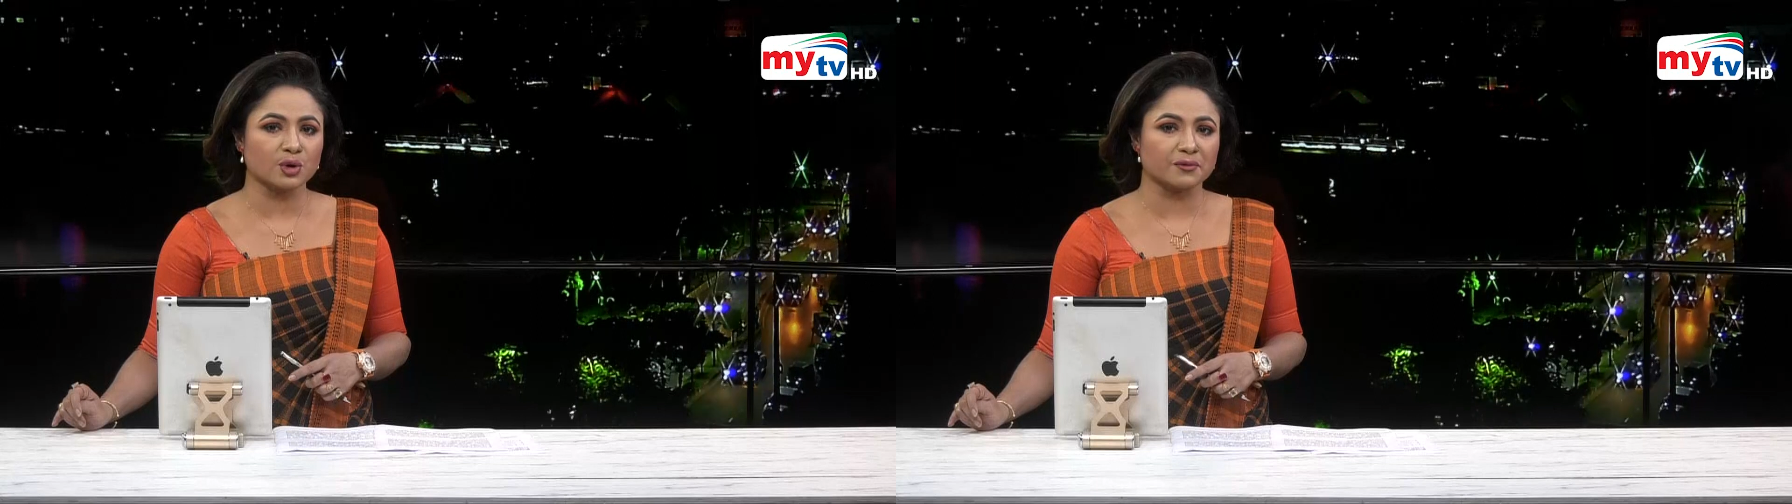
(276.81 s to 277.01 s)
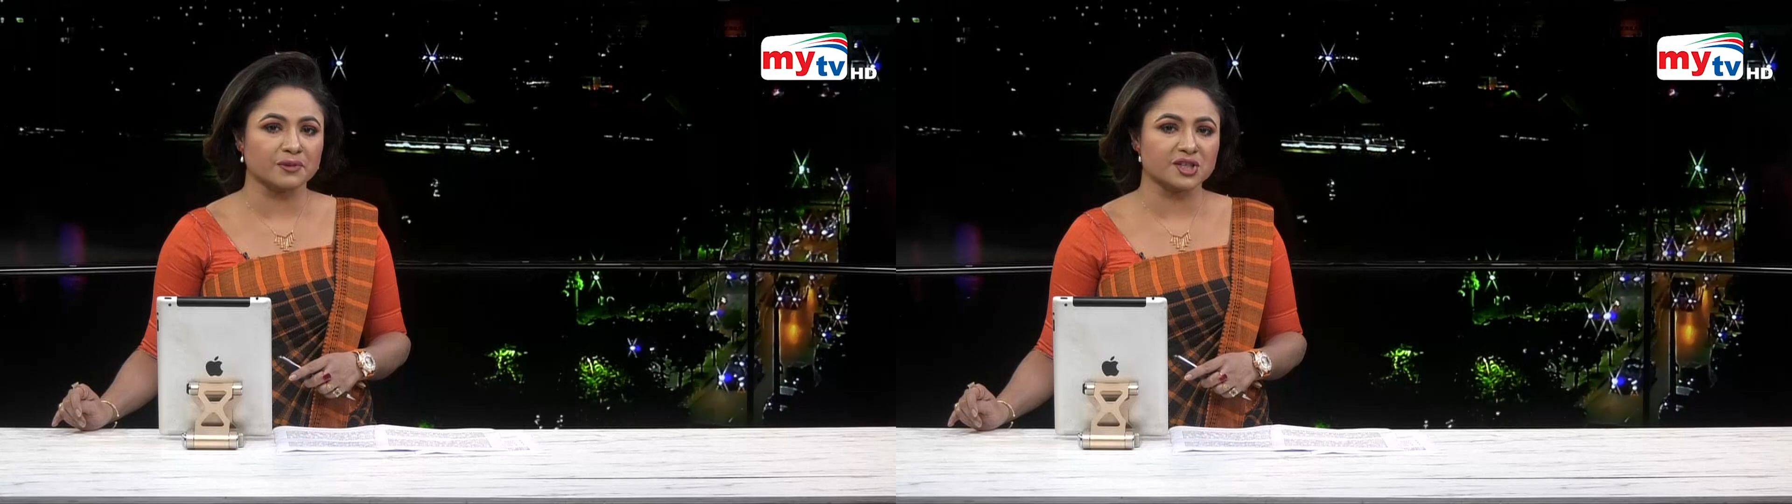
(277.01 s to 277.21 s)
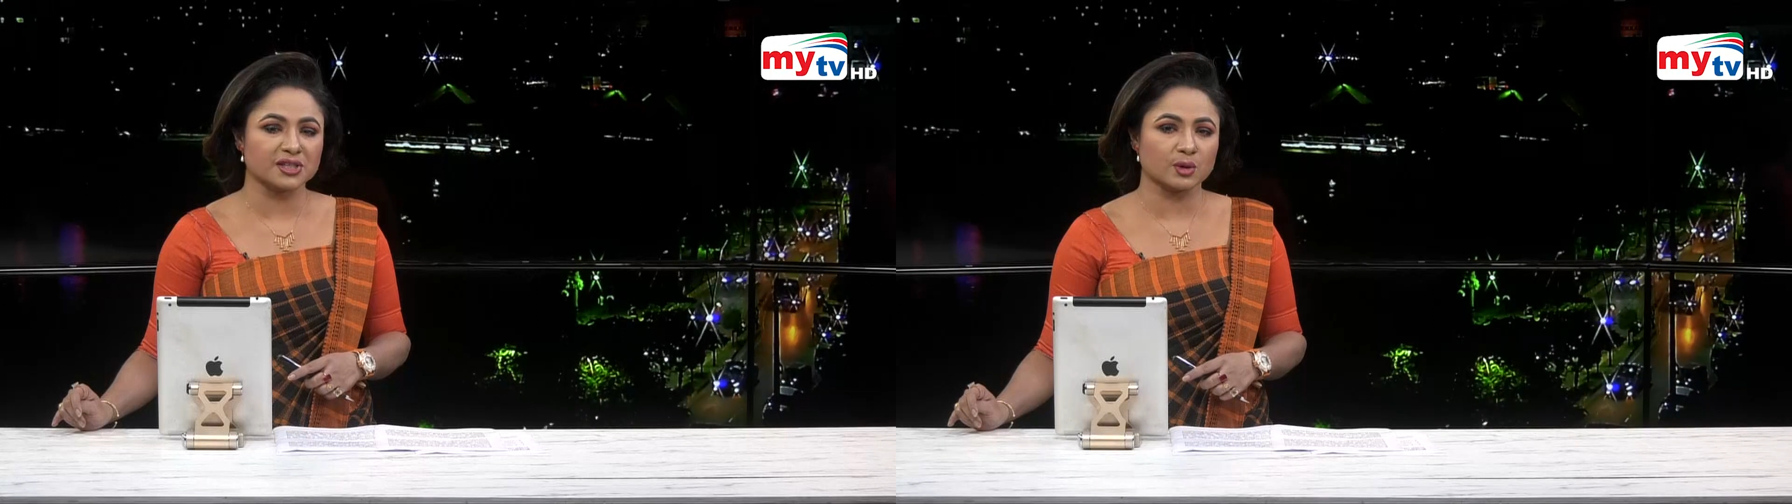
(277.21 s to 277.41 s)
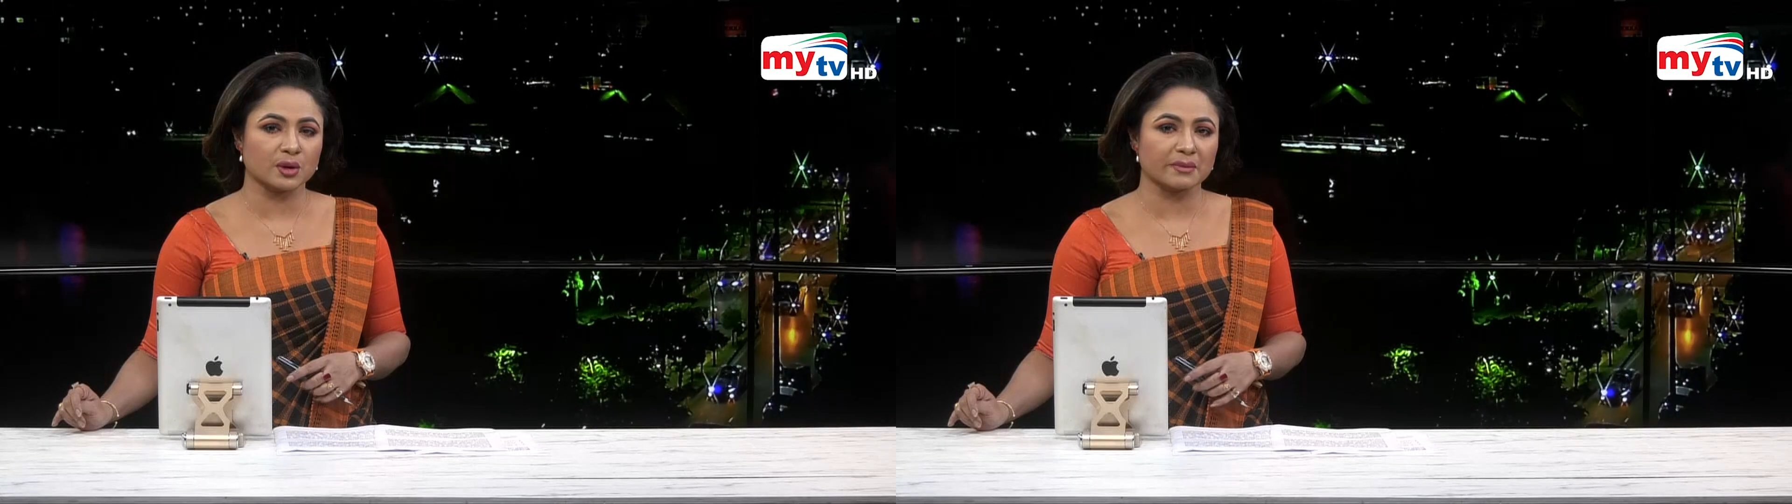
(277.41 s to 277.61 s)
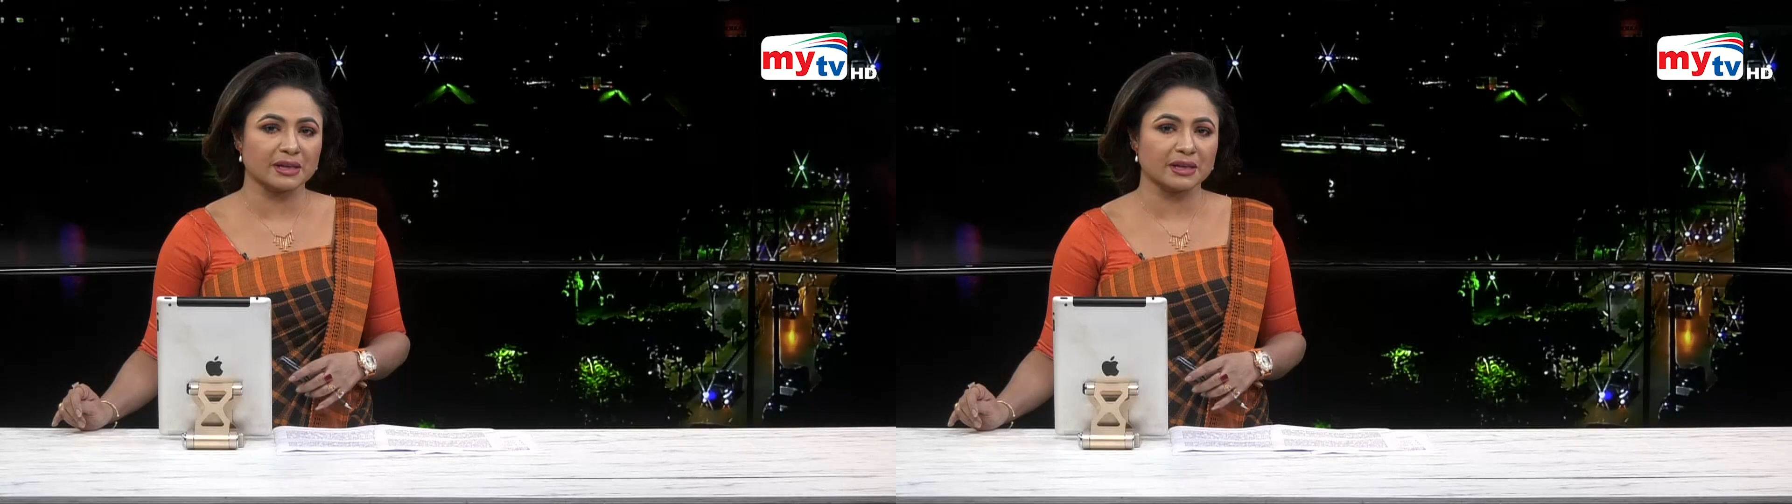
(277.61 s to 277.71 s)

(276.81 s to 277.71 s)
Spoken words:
of Chittagong